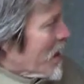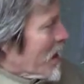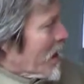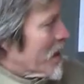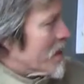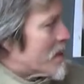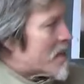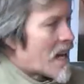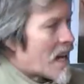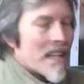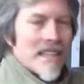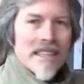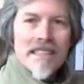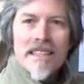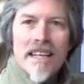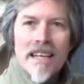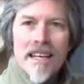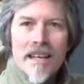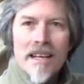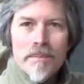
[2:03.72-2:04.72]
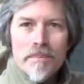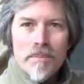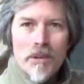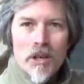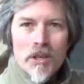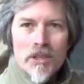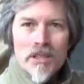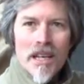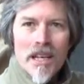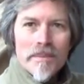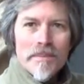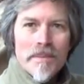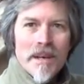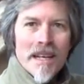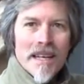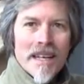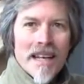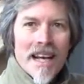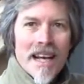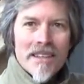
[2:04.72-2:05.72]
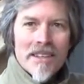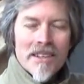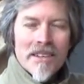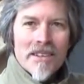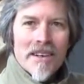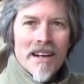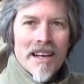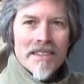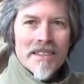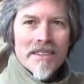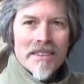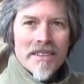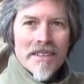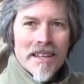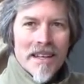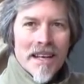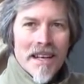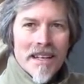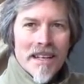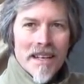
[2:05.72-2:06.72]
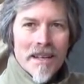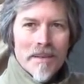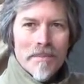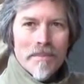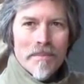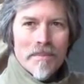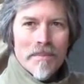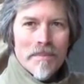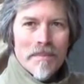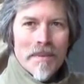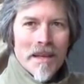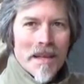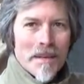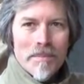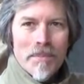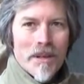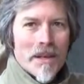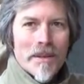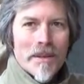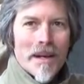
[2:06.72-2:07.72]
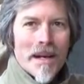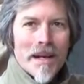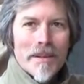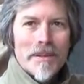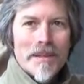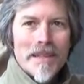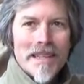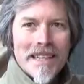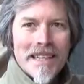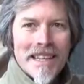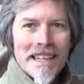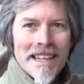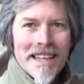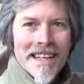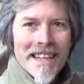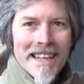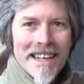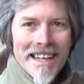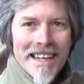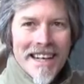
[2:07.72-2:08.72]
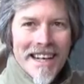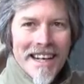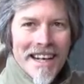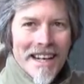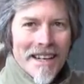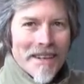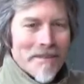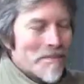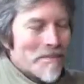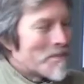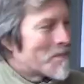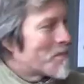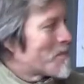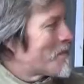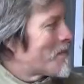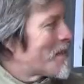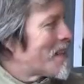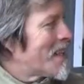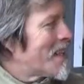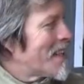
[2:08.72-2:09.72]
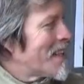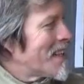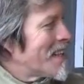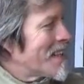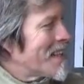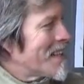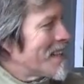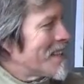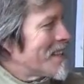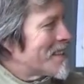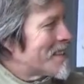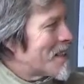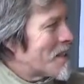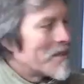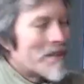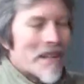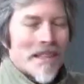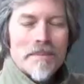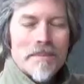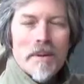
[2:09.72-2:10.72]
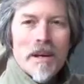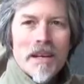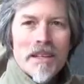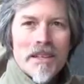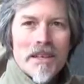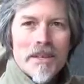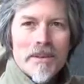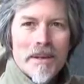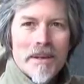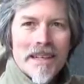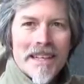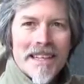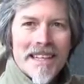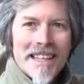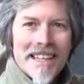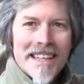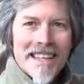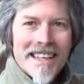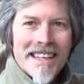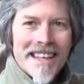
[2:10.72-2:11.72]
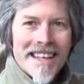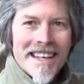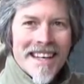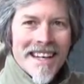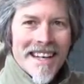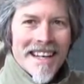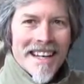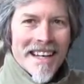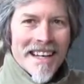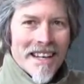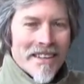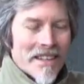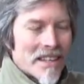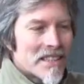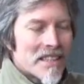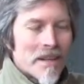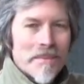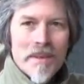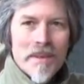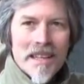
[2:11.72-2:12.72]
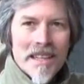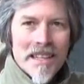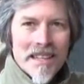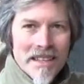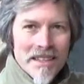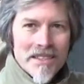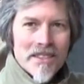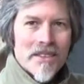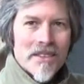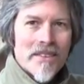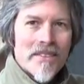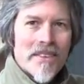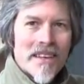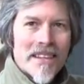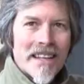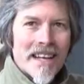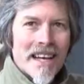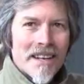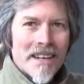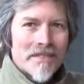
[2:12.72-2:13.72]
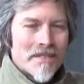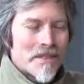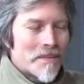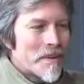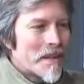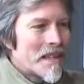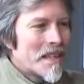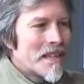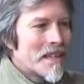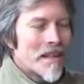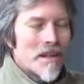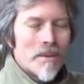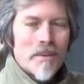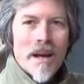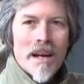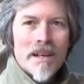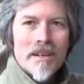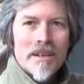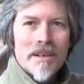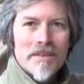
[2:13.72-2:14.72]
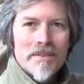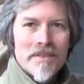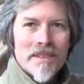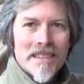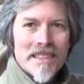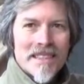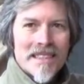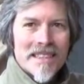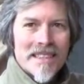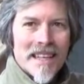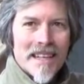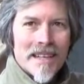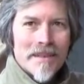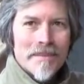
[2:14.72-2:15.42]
intense that it blocked up my angle grinder and it blew up. So I've had to buy a new one. That's something that the sort of thing that you have to be aware of, is